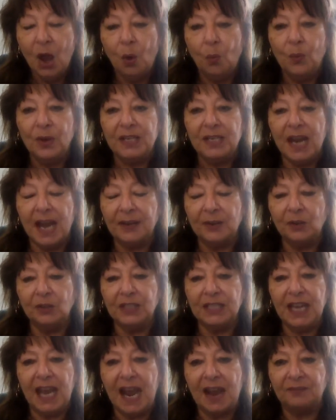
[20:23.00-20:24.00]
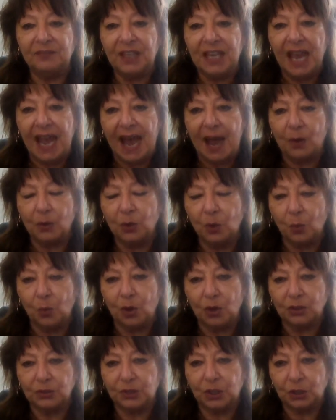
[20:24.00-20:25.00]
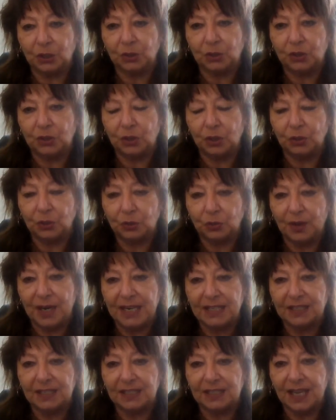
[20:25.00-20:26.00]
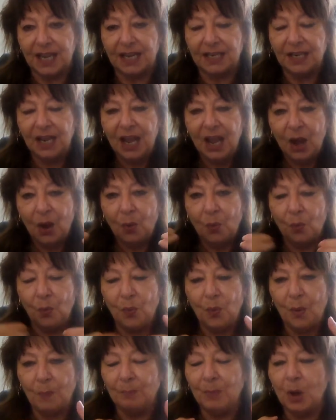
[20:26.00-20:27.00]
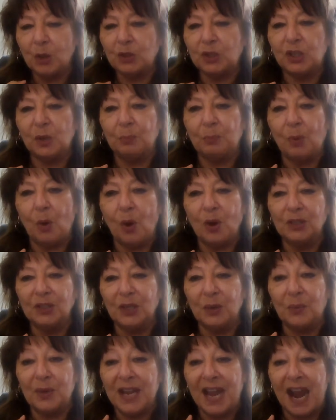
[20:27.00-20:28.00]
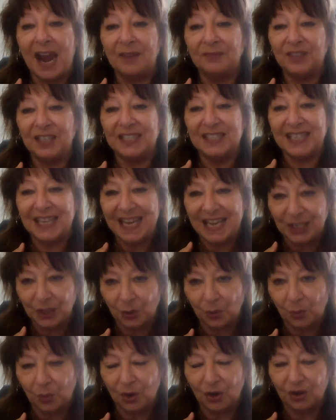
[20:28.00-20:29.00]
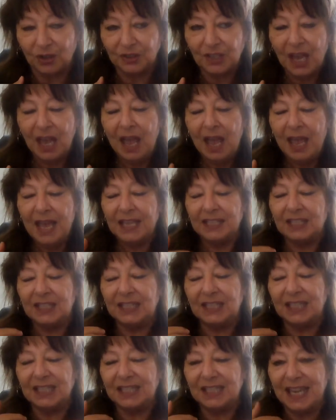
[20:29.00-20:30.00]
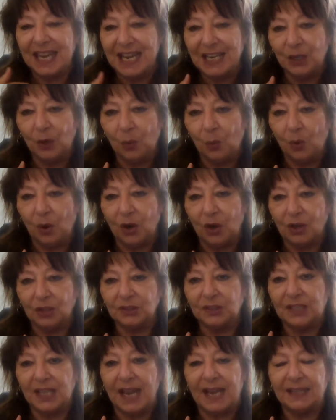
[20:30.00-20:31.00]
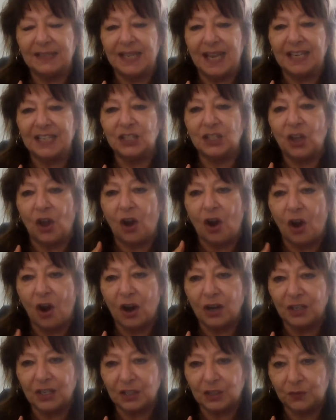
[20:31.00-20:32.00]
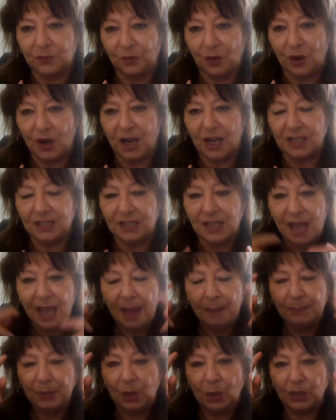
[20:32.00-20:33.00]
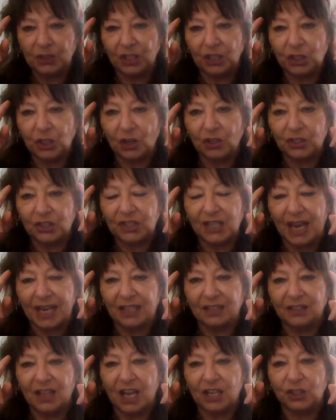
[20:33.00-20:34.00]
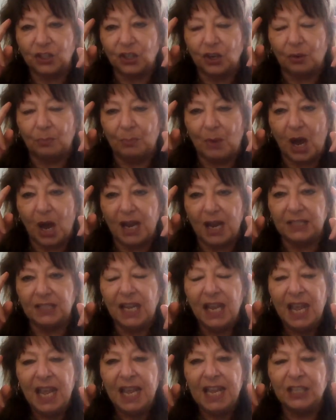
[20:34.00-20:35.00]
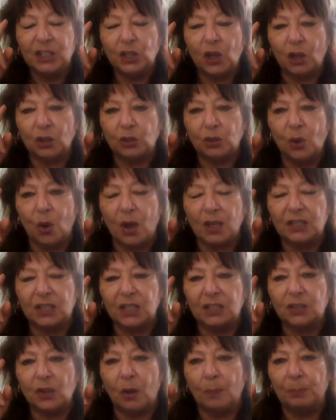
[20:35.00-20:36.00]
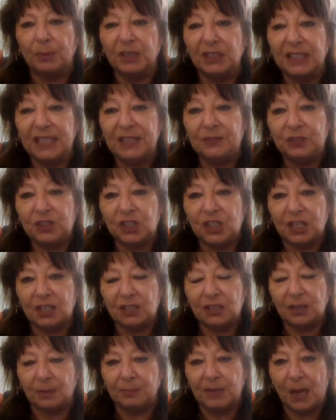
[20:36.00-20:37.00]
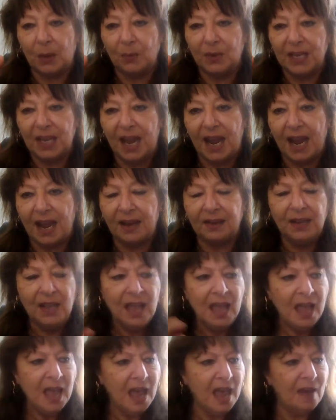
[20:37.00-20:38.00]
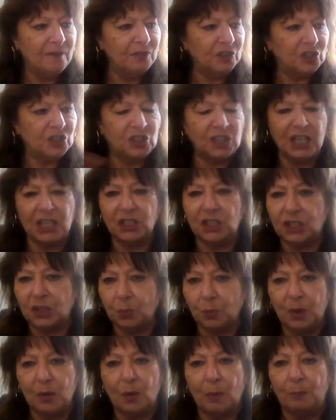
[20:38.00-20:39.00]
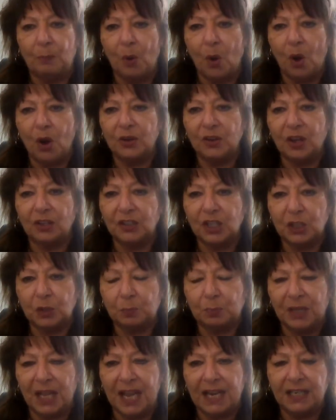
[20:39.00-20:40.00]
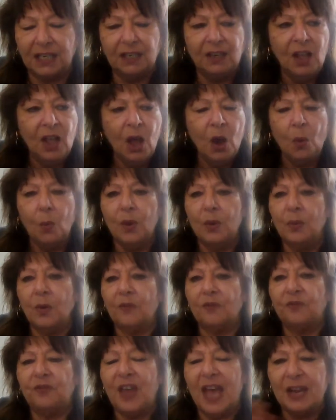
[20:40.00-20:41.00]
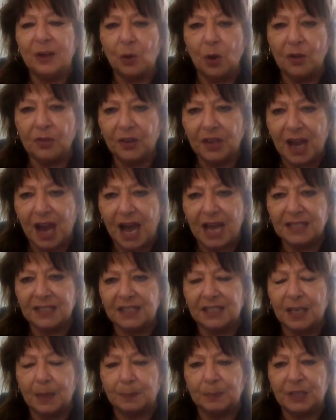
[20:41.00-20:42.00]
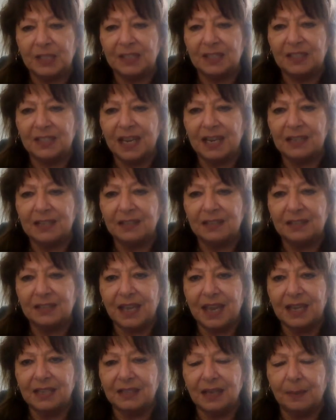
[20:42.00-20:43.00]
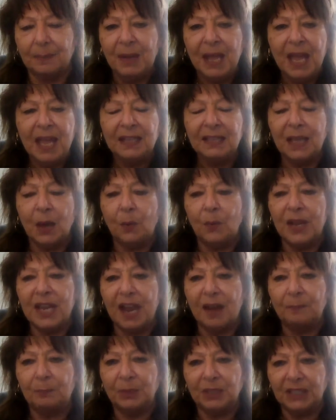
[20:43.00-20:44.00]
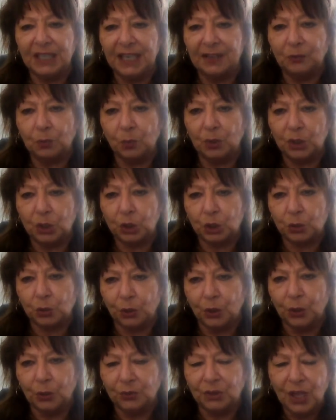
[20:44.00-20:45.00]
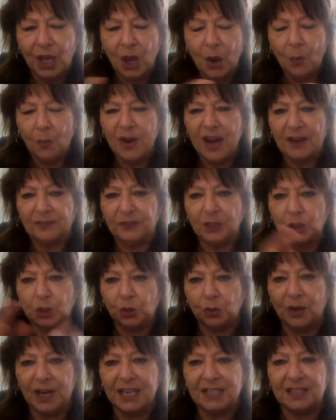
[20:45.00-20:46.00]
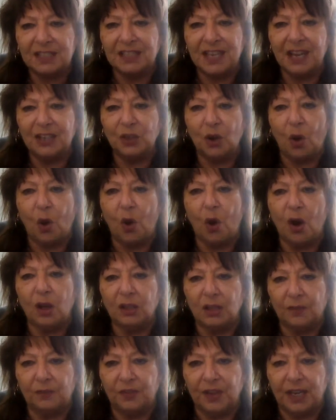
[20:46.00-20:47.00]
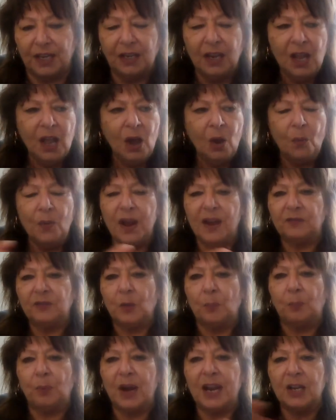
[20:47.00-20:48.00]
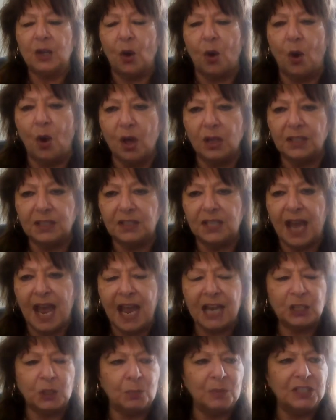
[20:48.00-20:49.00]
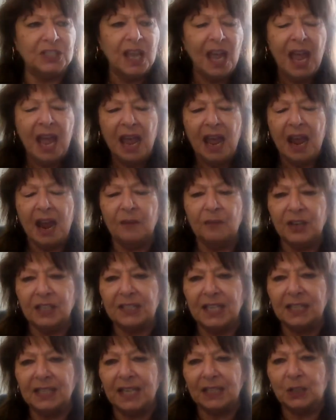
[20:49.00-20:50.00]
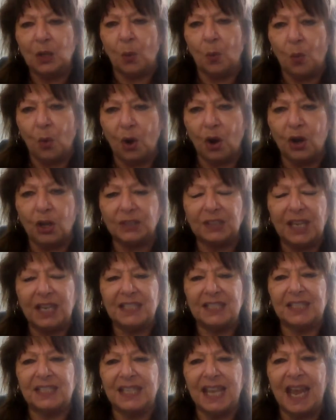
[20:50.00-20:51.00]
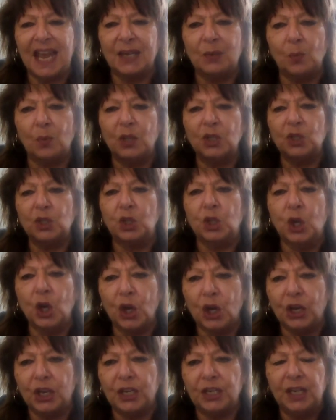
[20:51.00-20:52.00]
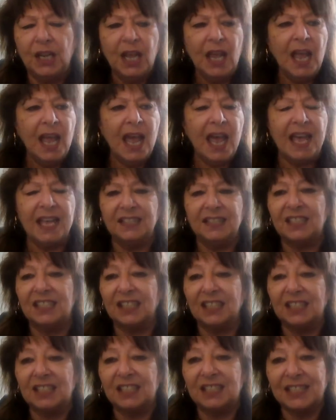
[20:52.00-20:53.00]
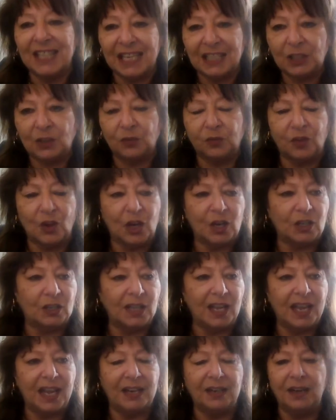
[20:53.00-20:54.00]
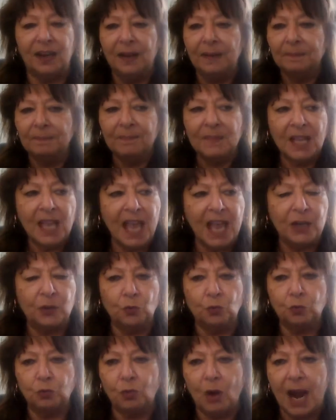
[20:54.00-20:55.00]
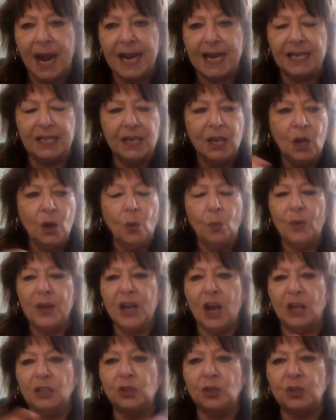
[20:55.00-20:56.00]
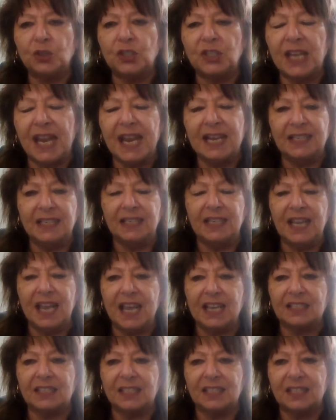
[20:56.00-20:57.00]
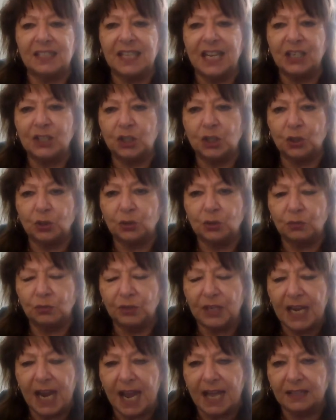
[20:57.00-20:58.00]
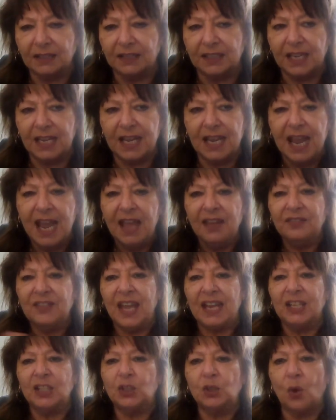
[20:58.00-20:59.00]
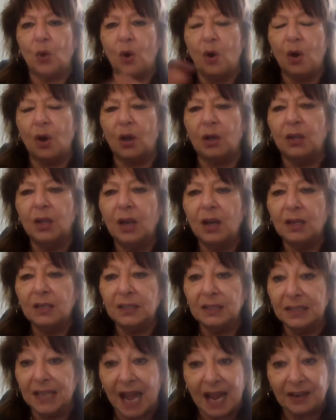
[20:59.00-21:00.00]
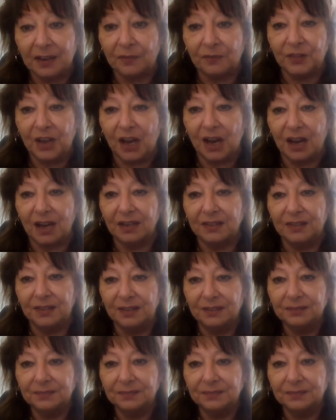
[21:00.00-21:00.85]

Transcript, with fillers: We not only have the outer world to, to transcend, most importantly, we have this inner world. It's this inner world that, that is the hardest for us because it's our psychological mind, it's our thoughts, it's our belief system that we had ever since we were born on this planet. We were fed all the concepts in Satan's kingdom that we have believed was truth. We have to transcend all of it. We have to break all attachments. Everything that the world has said was good and successful and and right. We understand in the existential reality that it's all not of God.